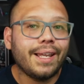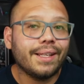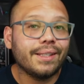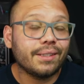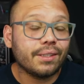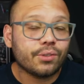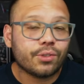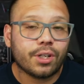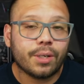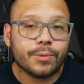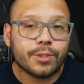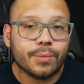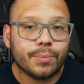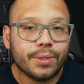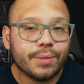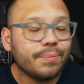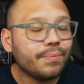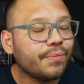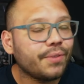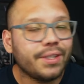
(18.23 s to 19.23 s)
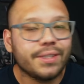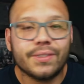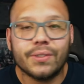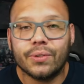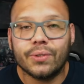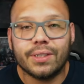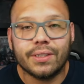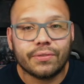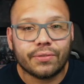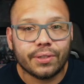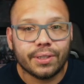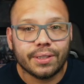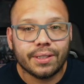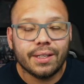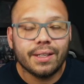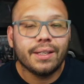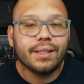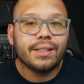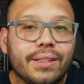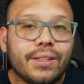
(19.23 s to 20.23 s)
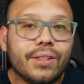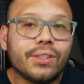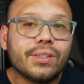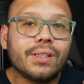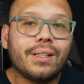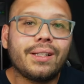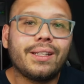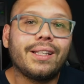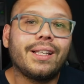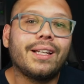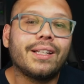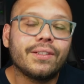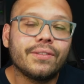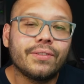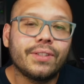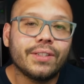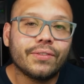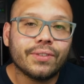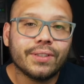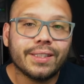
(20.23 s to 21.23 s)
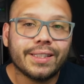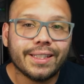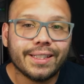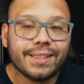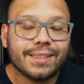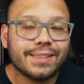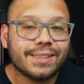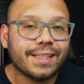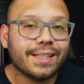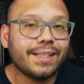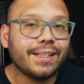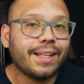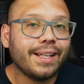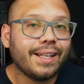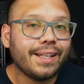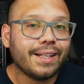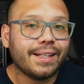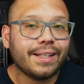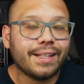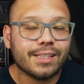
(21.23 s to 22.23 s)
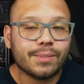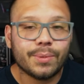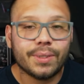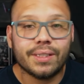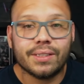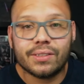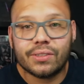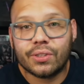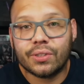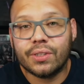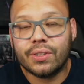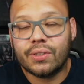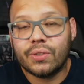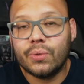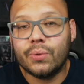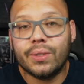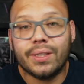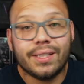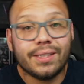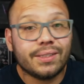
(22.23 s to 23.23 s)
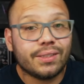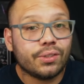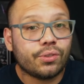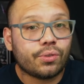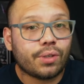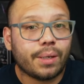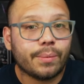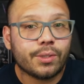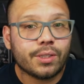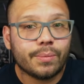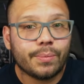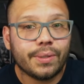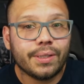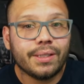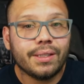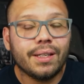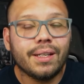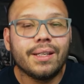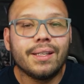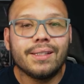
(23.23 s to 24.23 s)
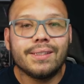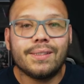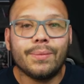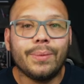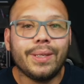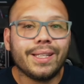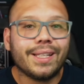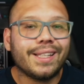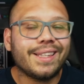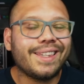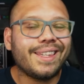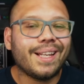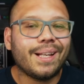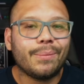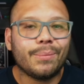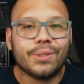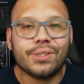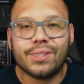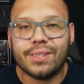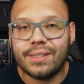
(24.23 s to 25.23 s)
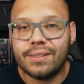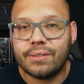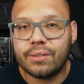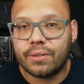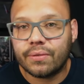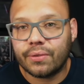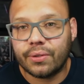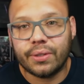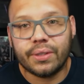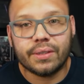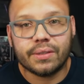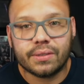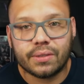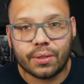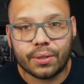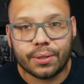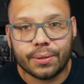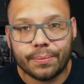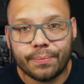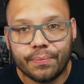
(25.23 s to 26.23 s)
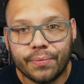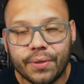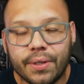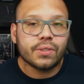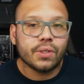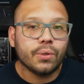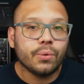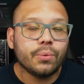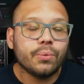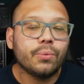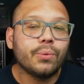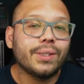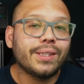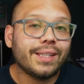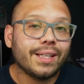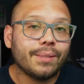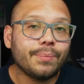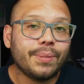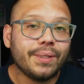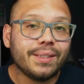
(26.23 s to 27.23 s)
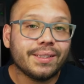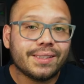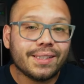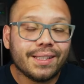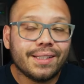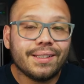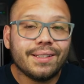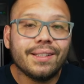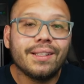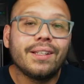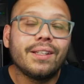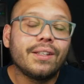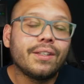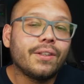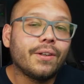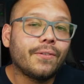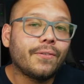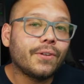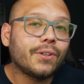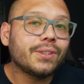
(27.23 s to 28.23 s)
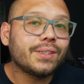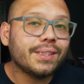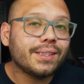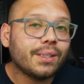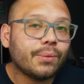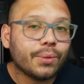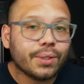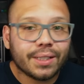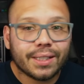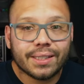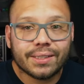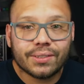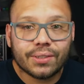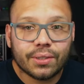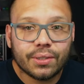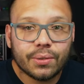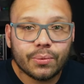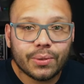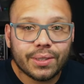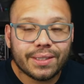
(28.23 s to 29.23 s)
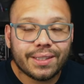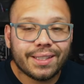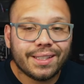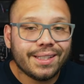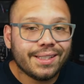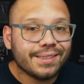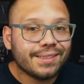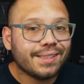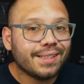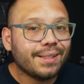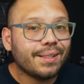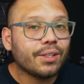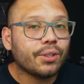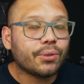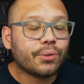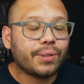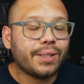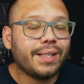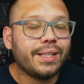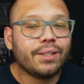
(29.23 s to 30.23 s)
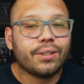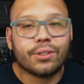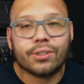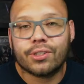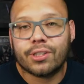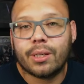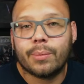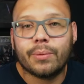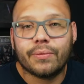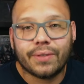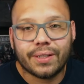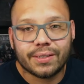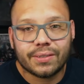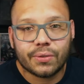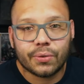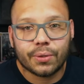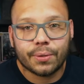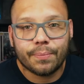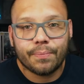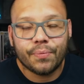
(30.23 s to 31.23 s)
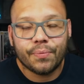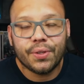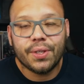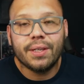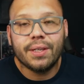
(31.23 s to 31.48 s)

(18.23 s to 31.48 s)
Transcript: And dropshipping is no different. There's a lot of different things that AI has been inserted to into dropshipping to make it that much easier for you to start. So with that being said, the first thing that we're going to get started with is creating our Shopify store.